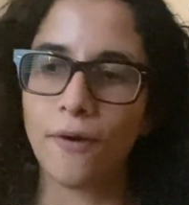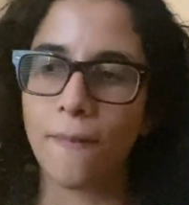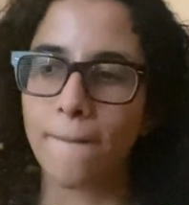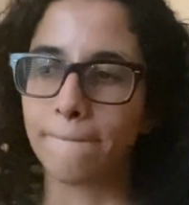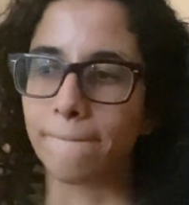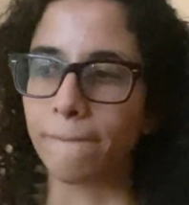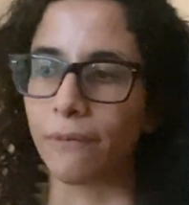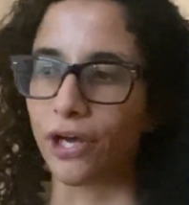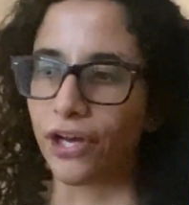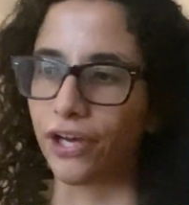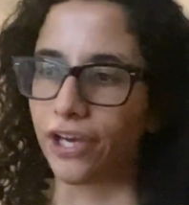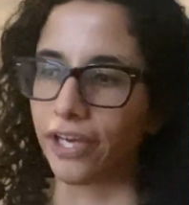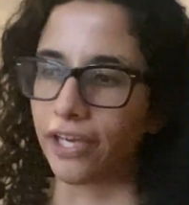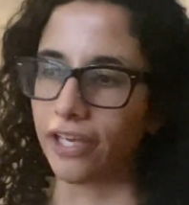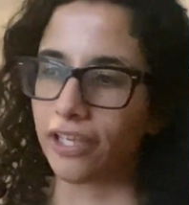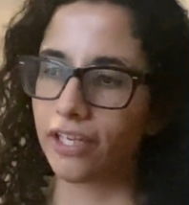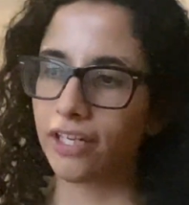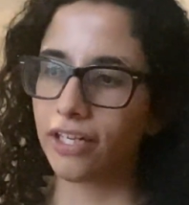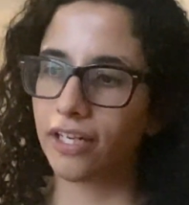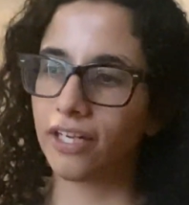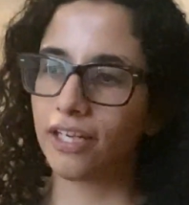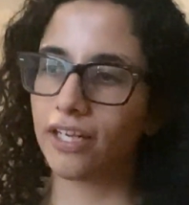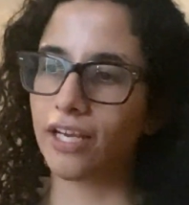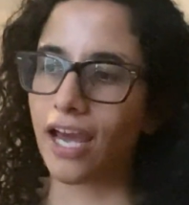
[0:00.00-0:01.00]
But
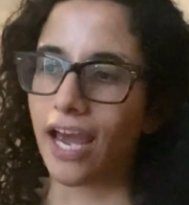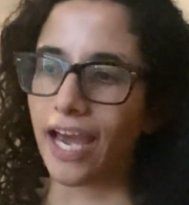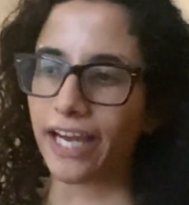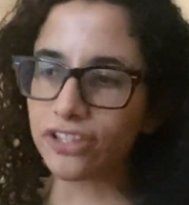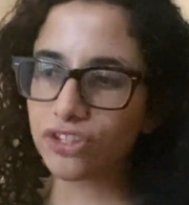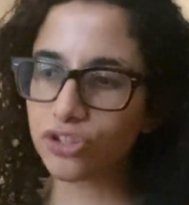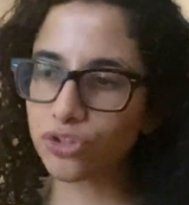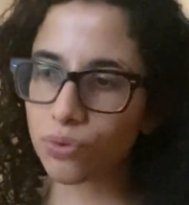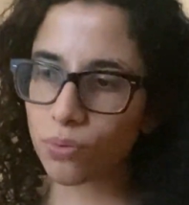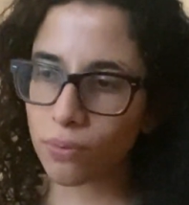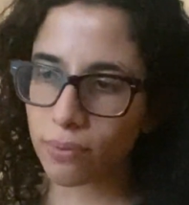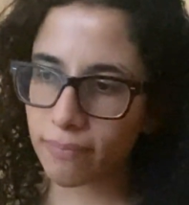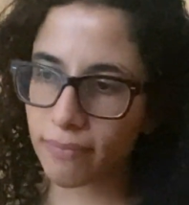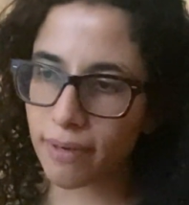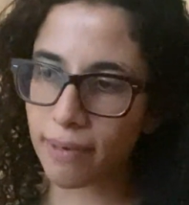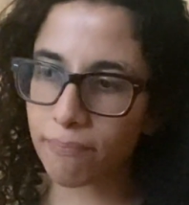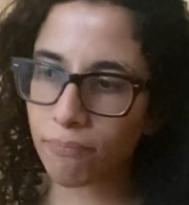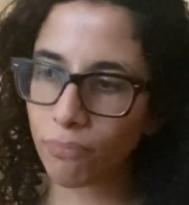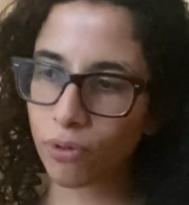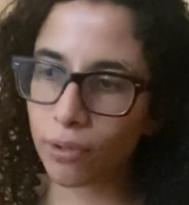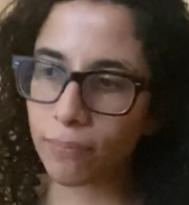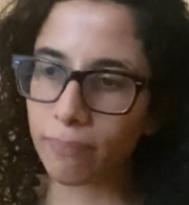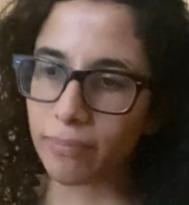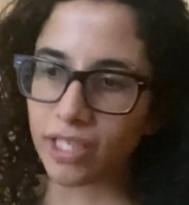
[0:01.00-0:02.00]
I just
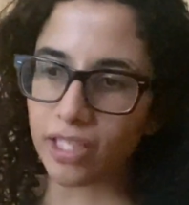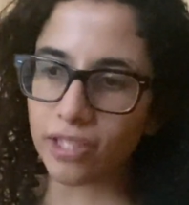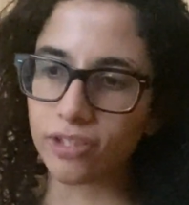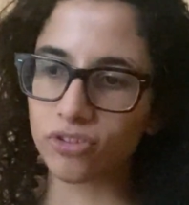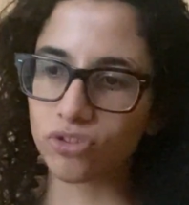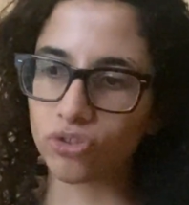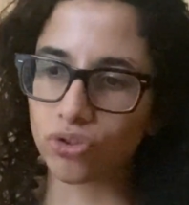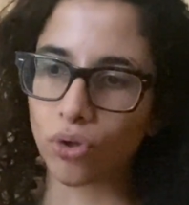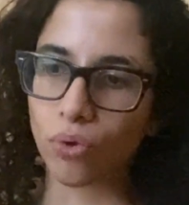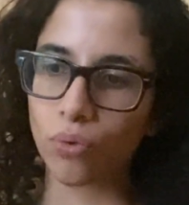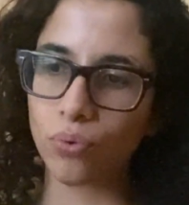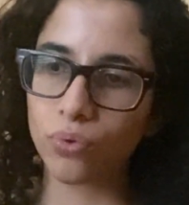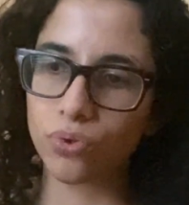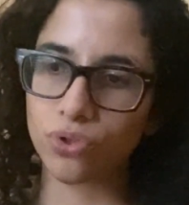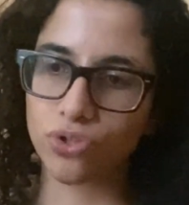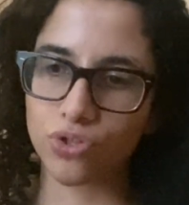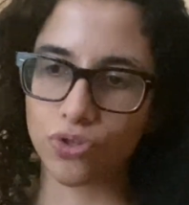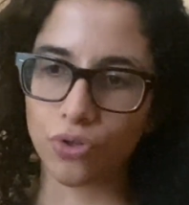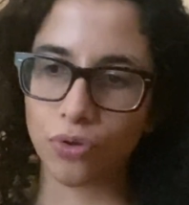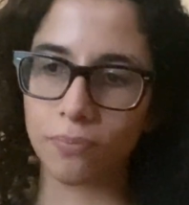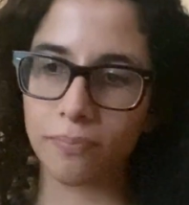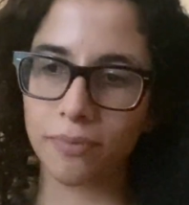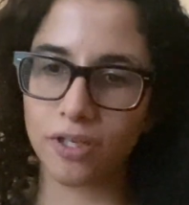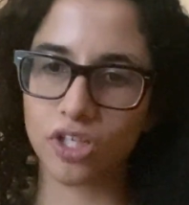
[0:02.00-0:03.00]
remember being told
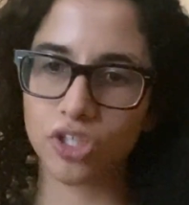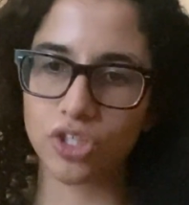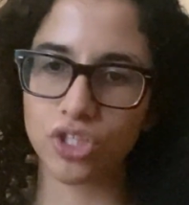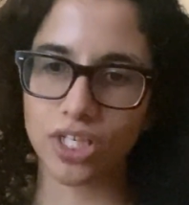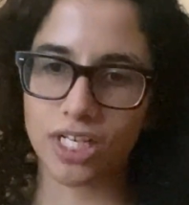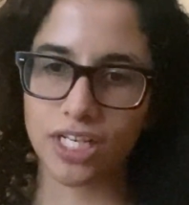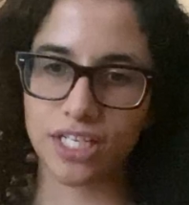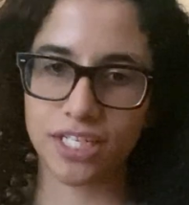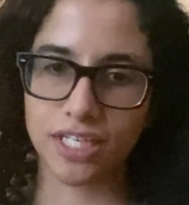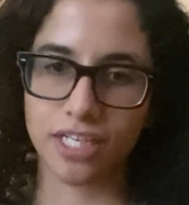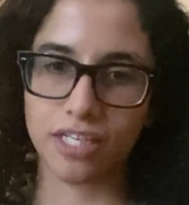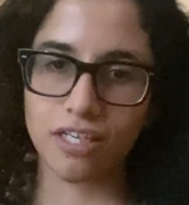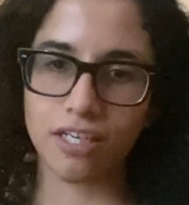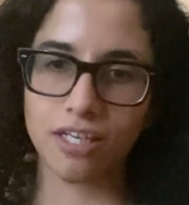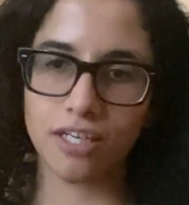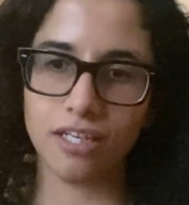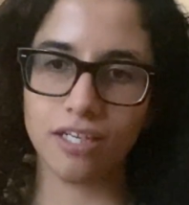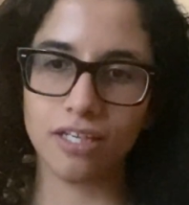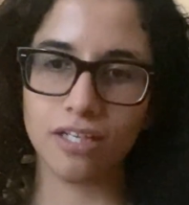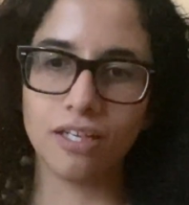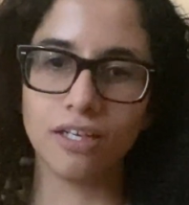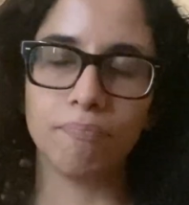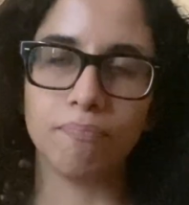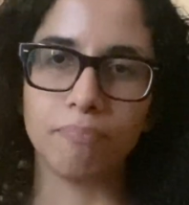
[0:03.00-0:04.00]
so much as a
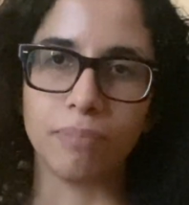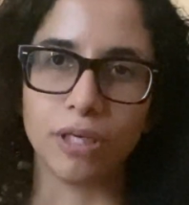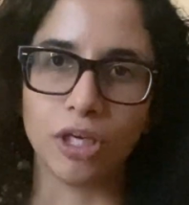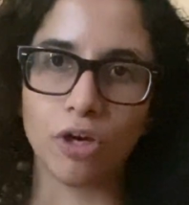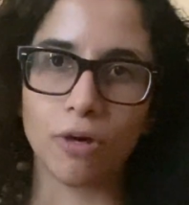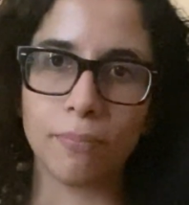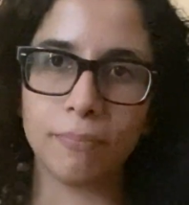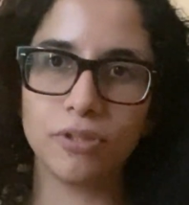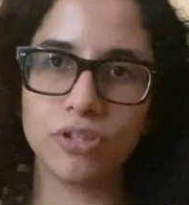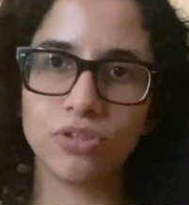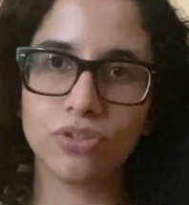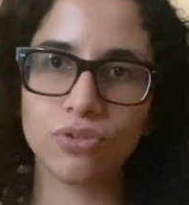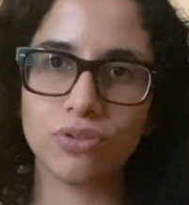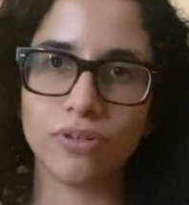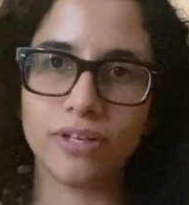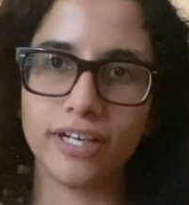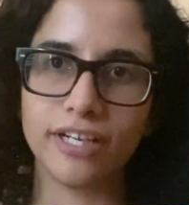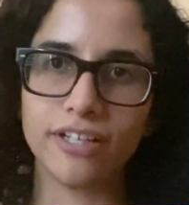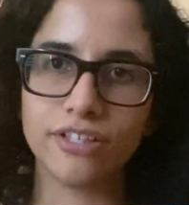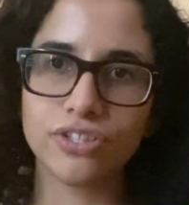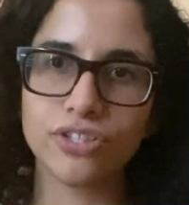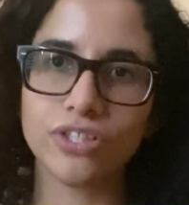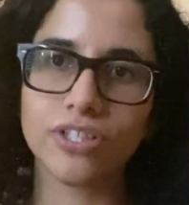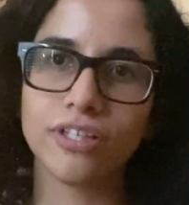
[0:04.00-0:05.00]
kid, pick up the
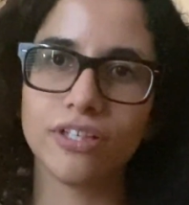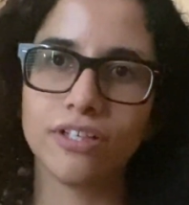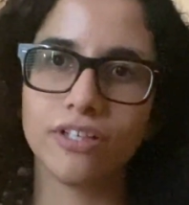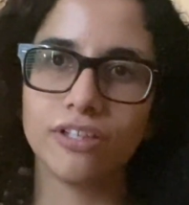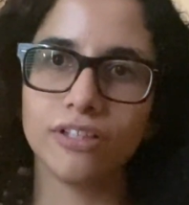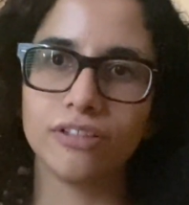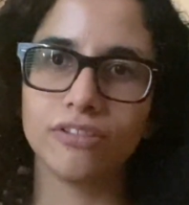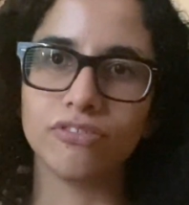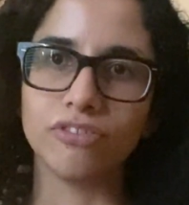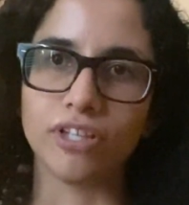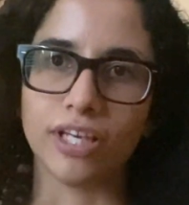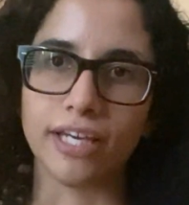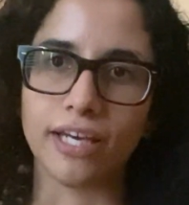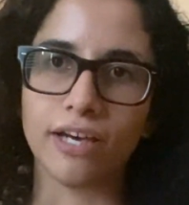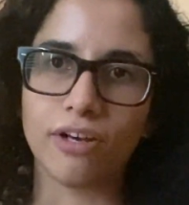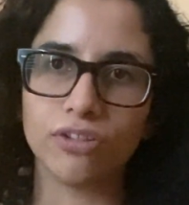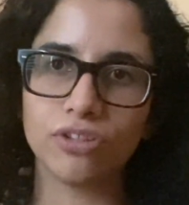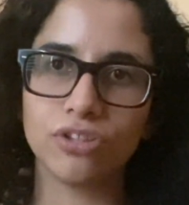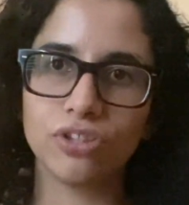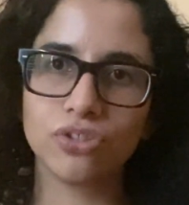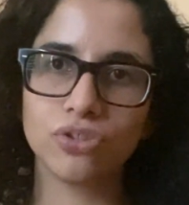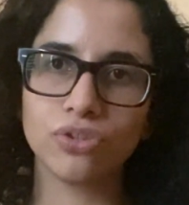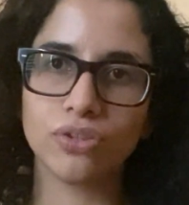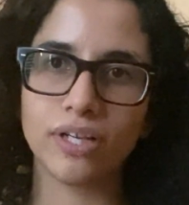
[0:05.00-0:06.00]
trash, take out
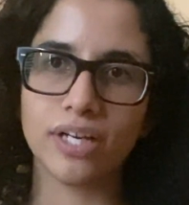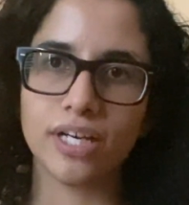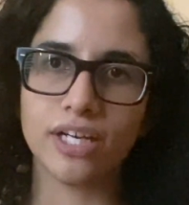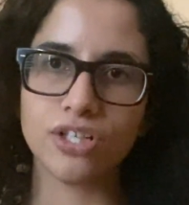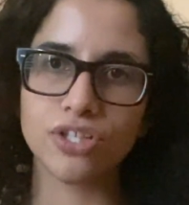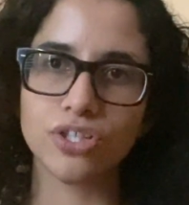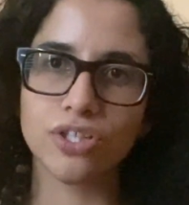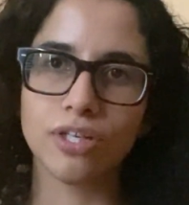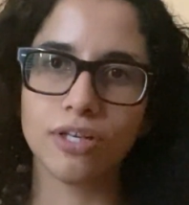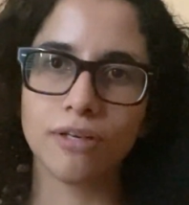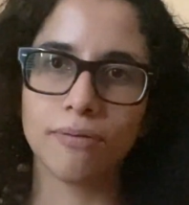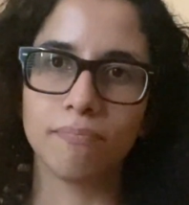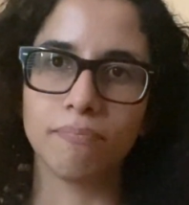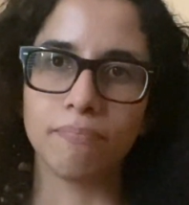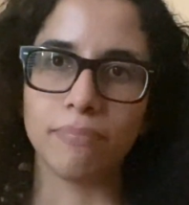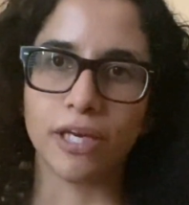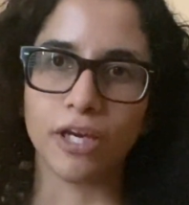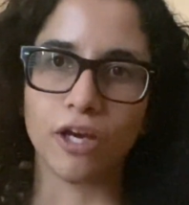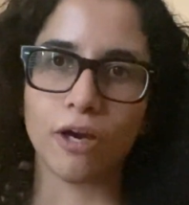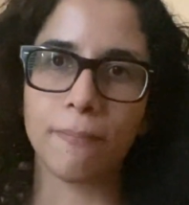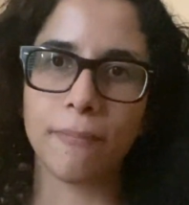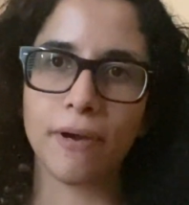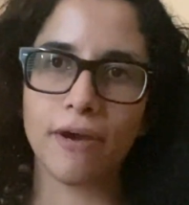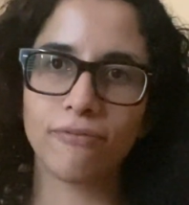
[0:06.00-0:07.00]
the trash, pick
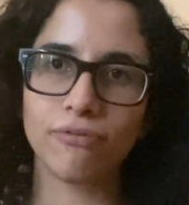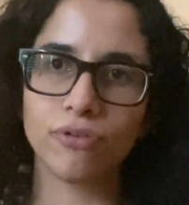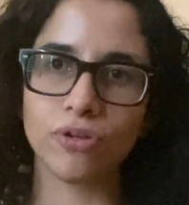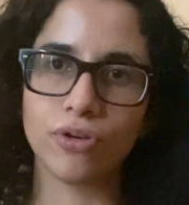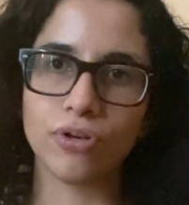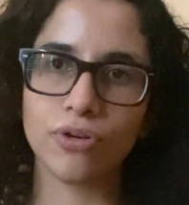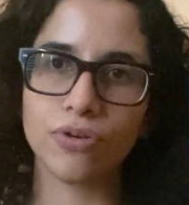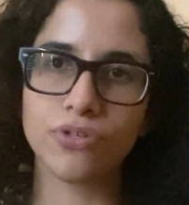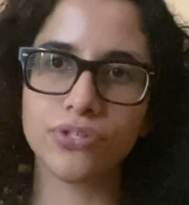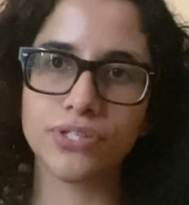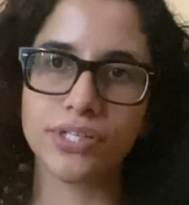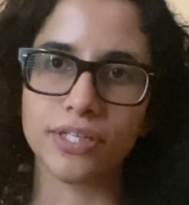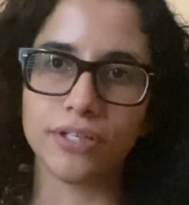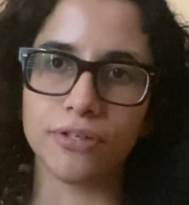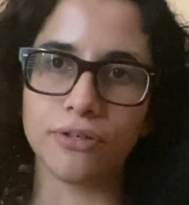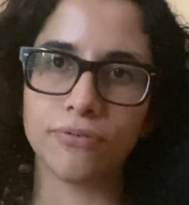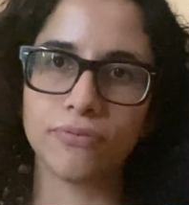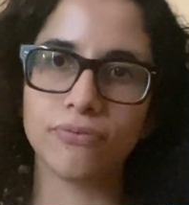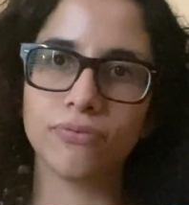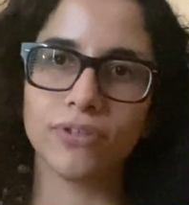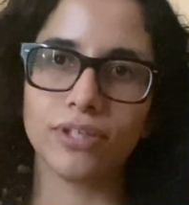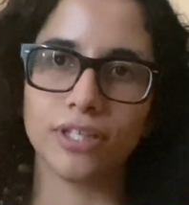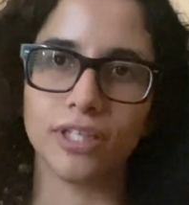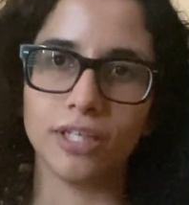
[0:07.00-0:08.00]
up after
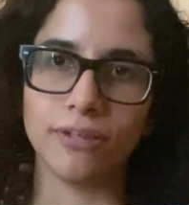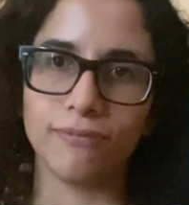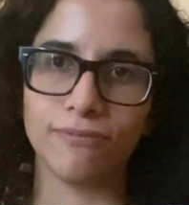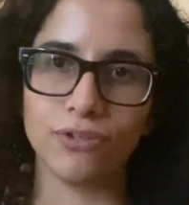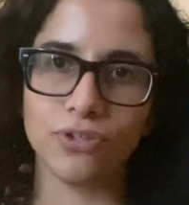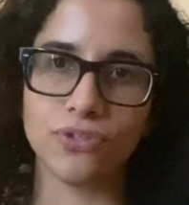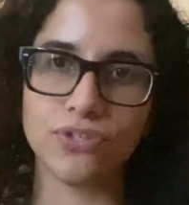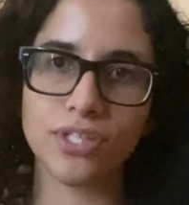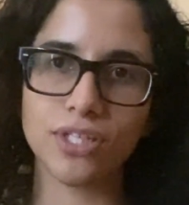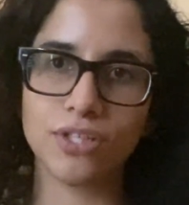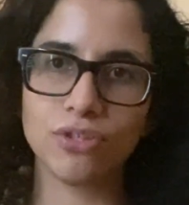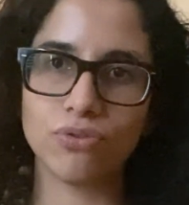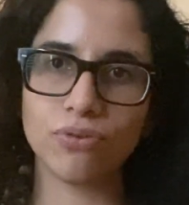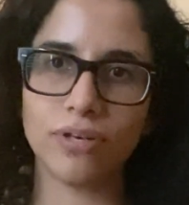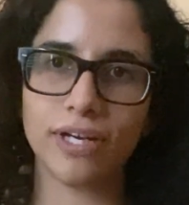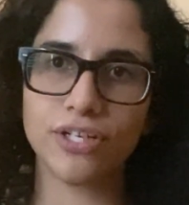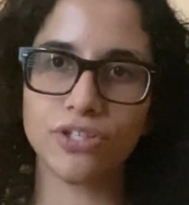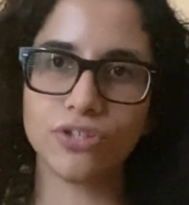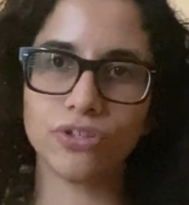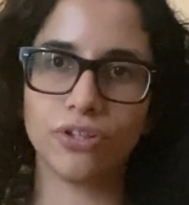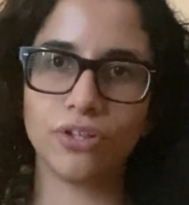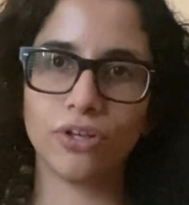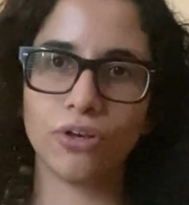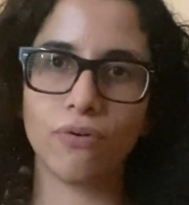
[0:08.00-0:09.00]
yourself. If you see
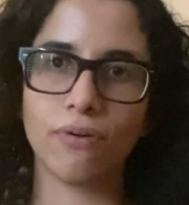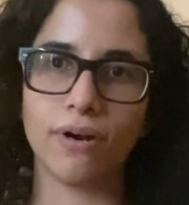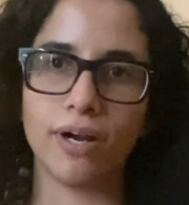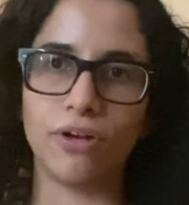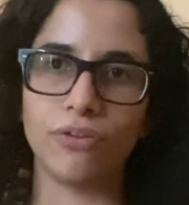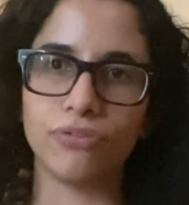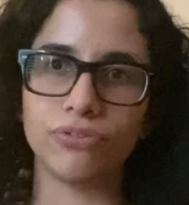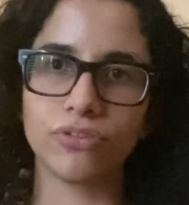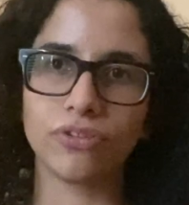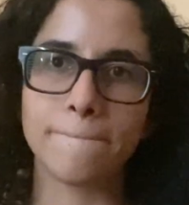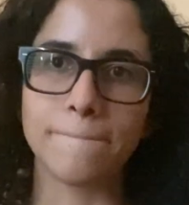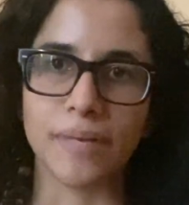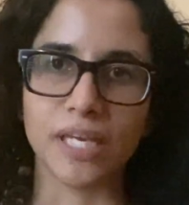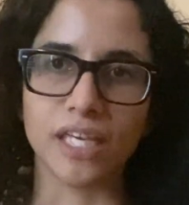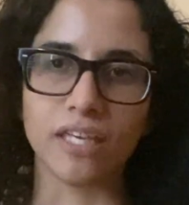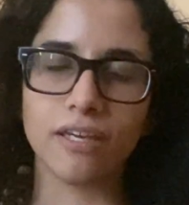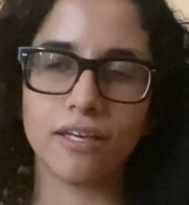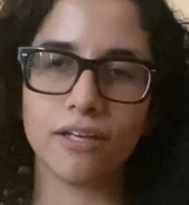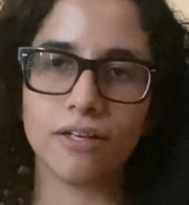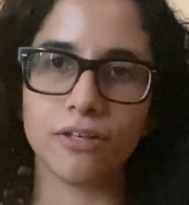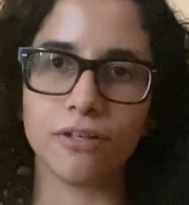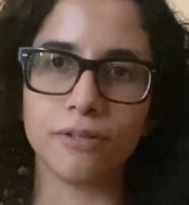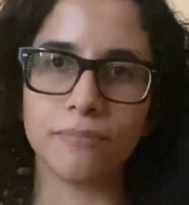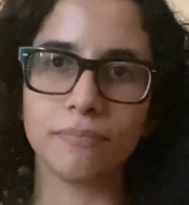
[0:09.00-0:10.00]
trash on the ground, pick it
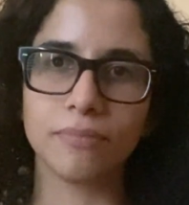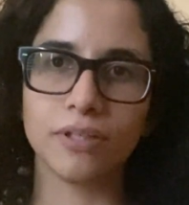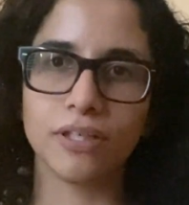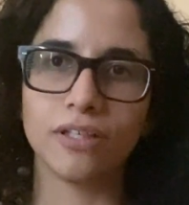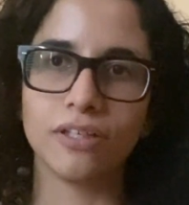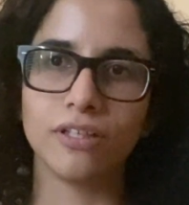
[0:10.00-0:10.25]
up.